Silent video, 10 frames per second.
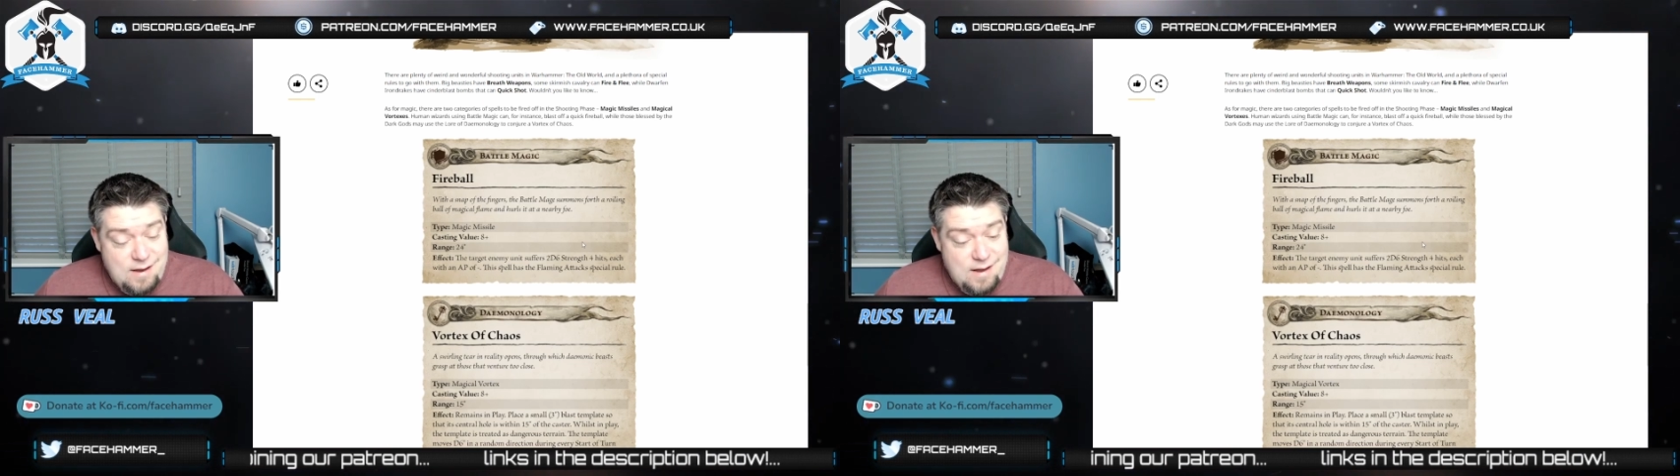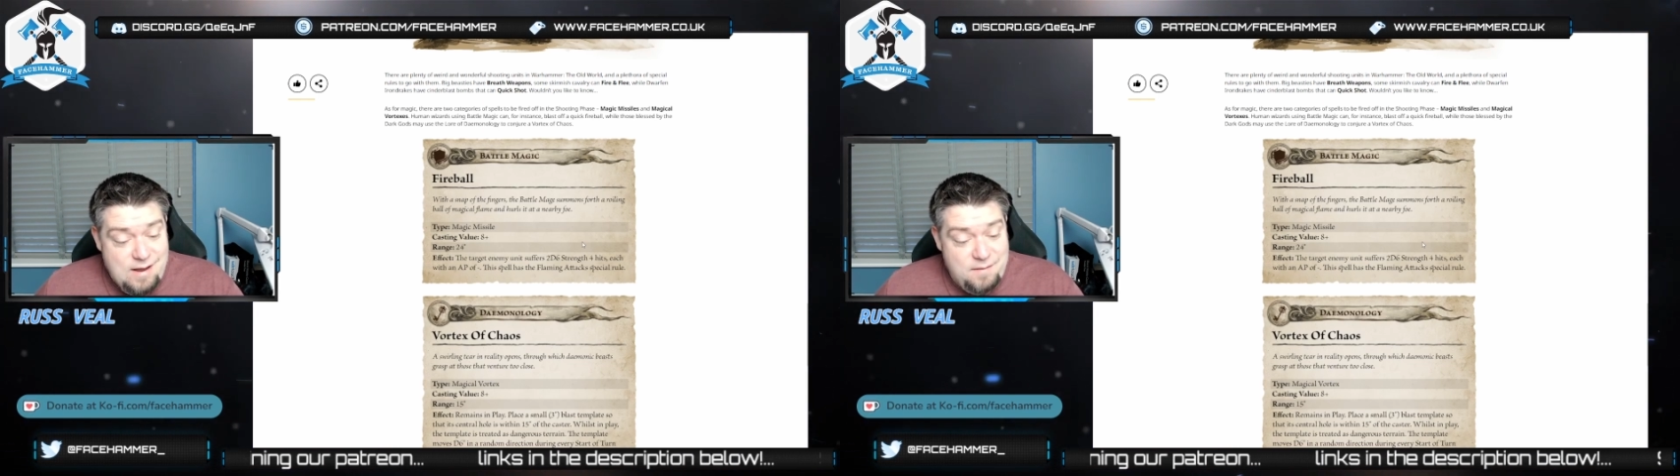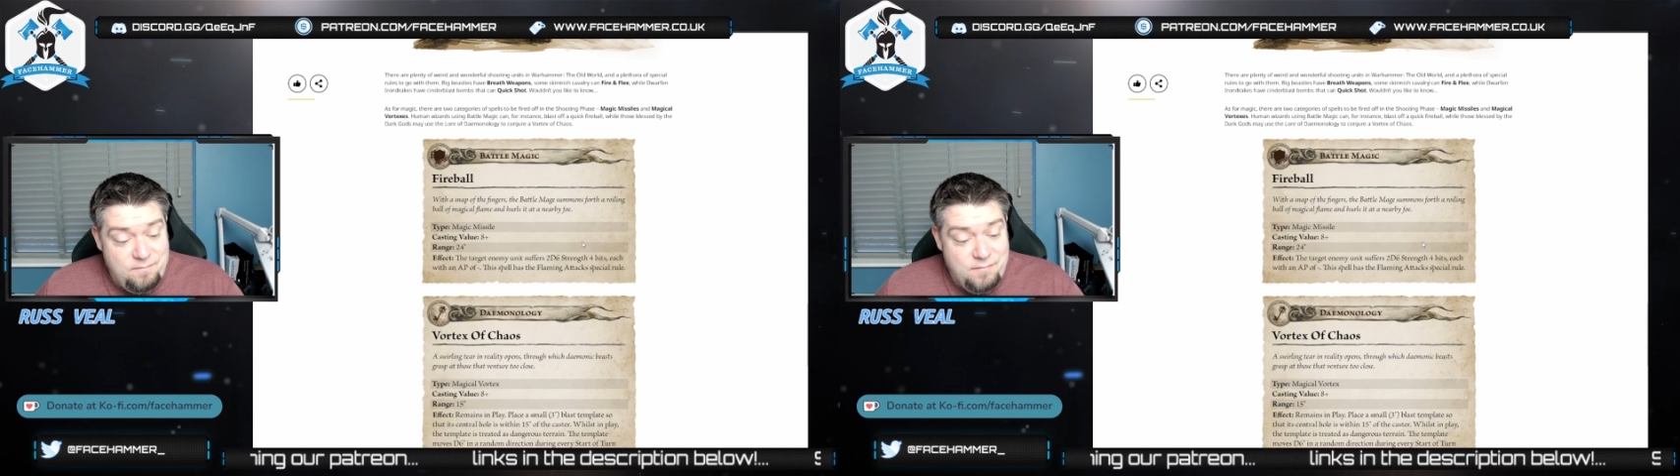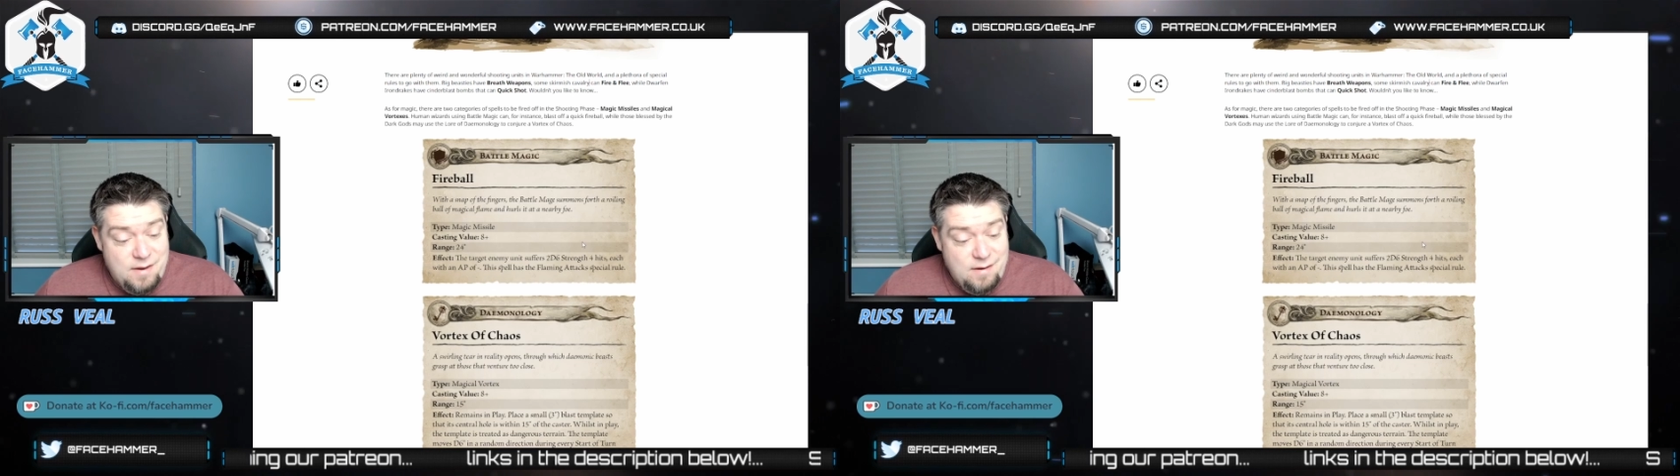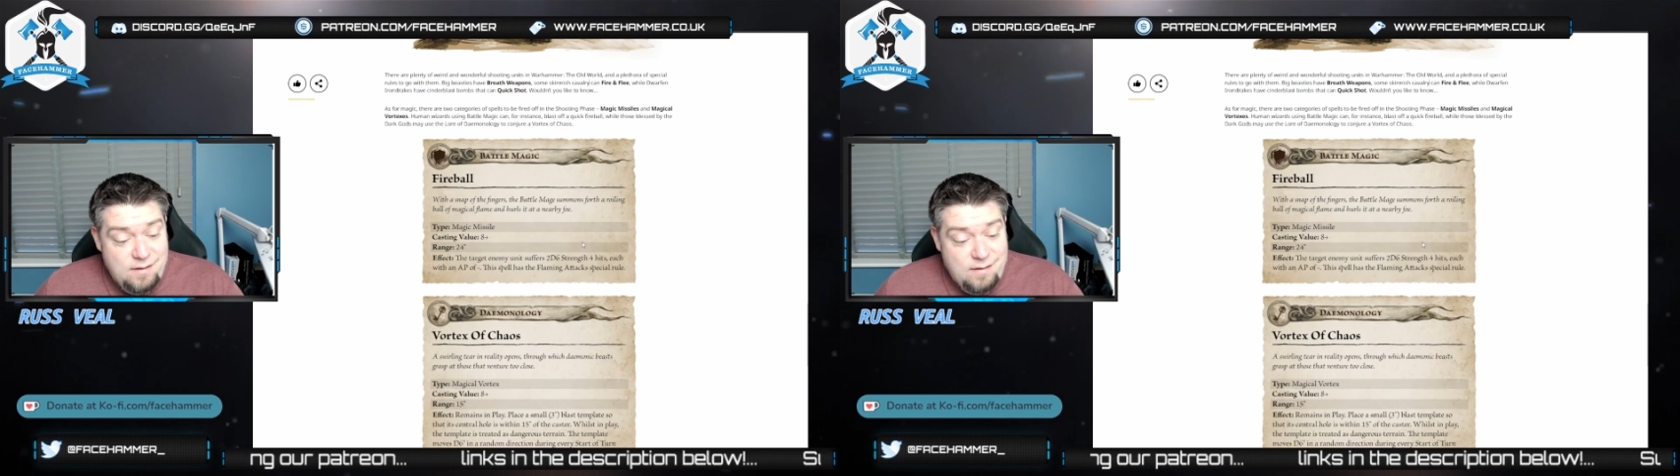
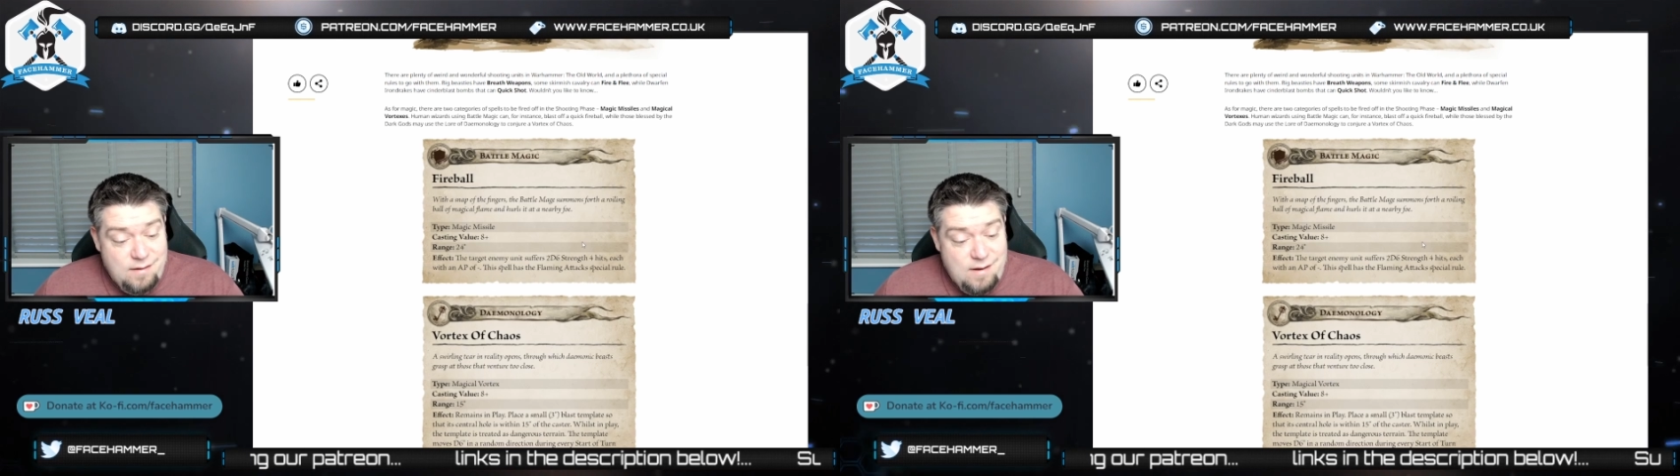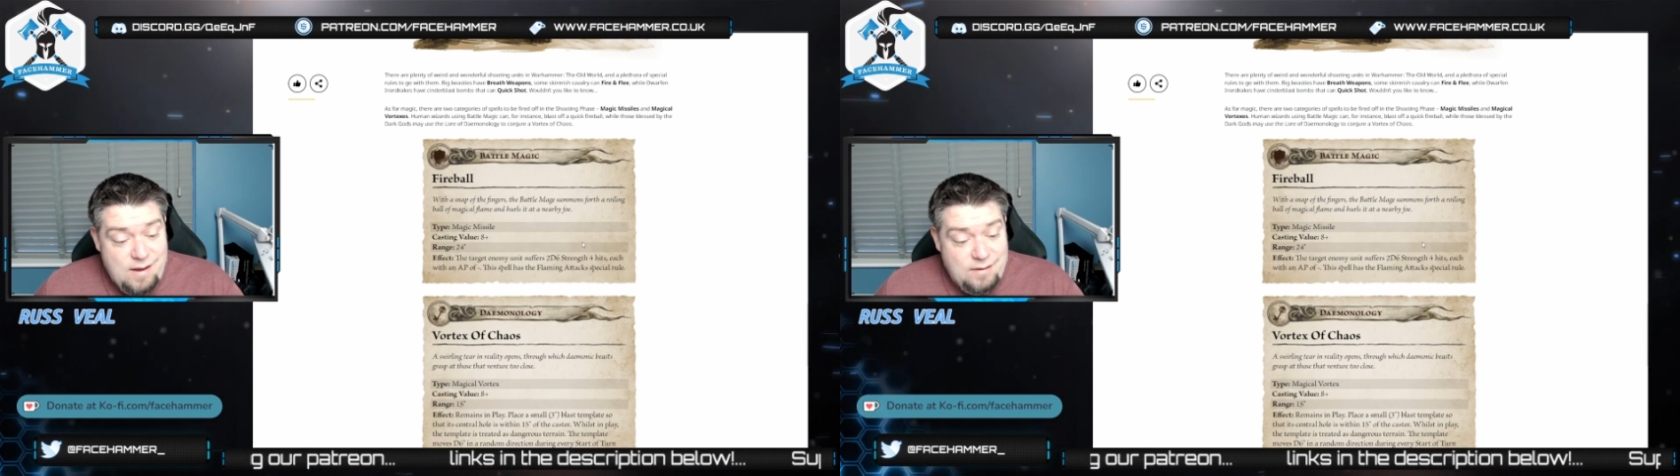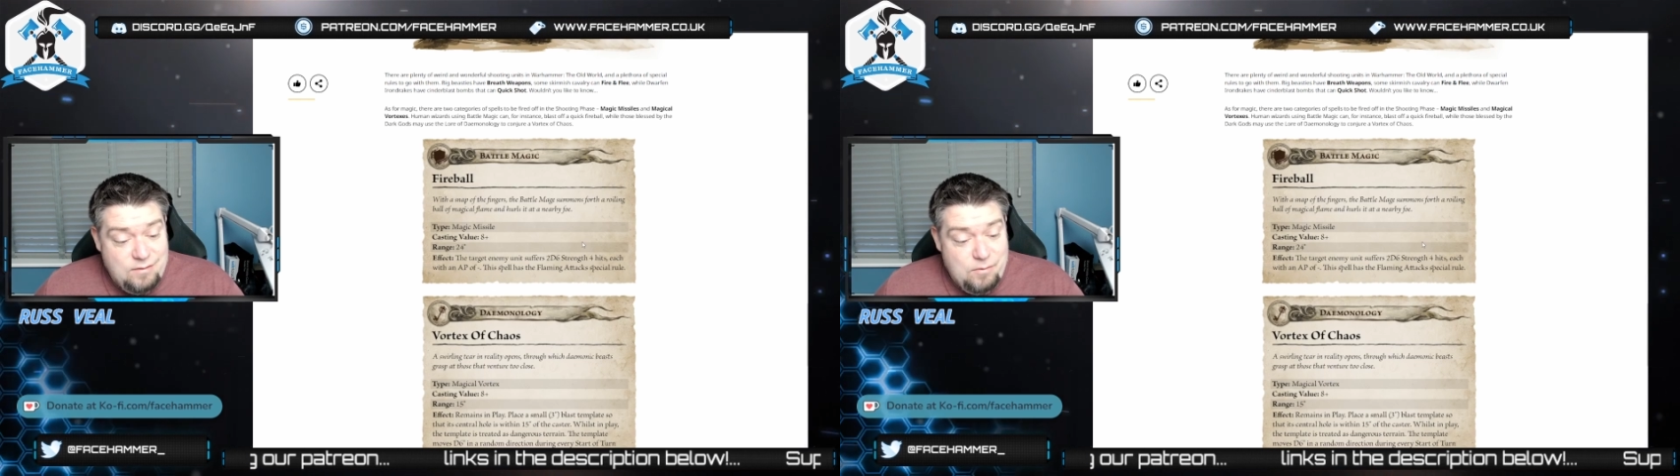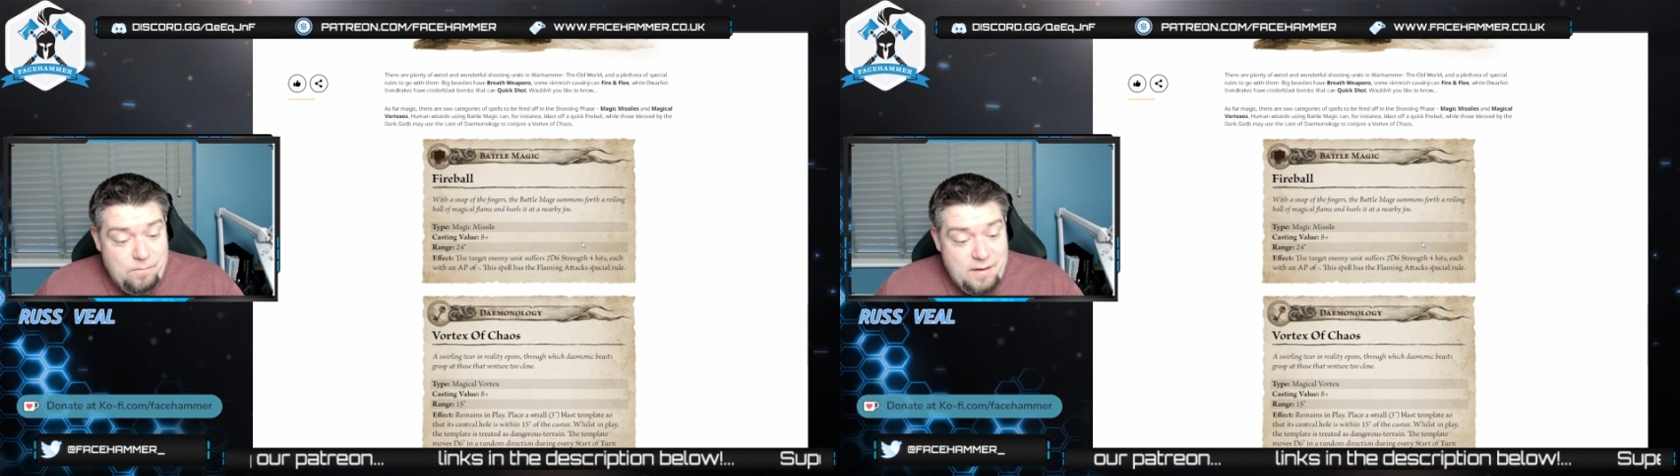and the